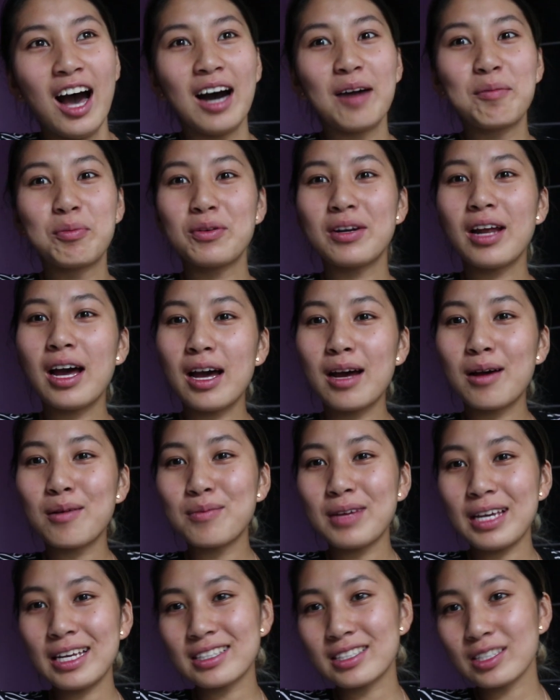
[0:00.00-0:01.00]
I'll put
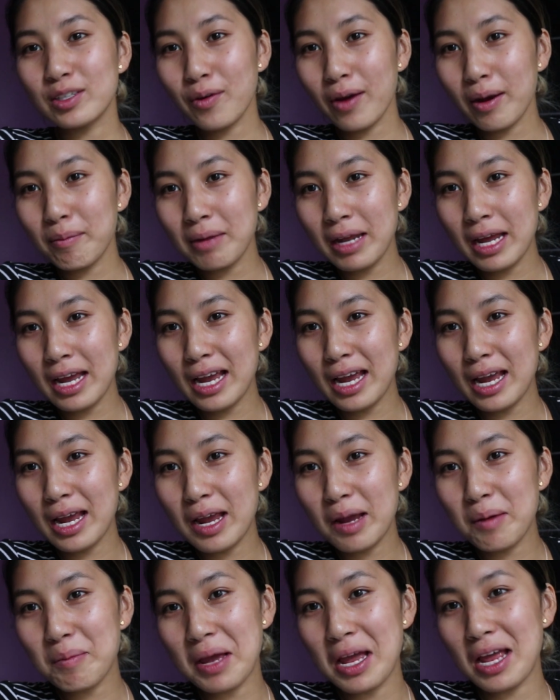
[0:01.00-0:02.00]
Instagram
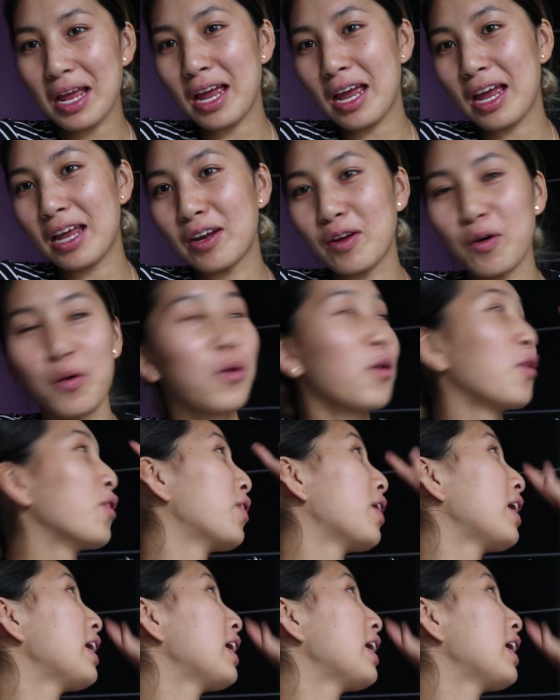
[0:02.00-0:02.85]
name and all her